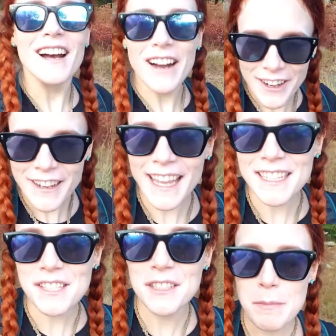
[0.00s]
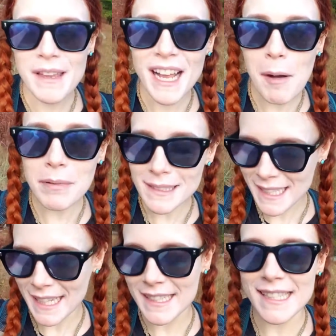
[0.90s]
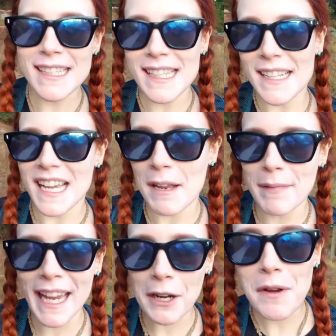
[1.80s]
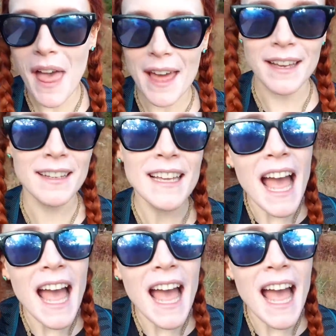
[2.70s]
Okay, so it's been a couple days since I dyed my hair with henna,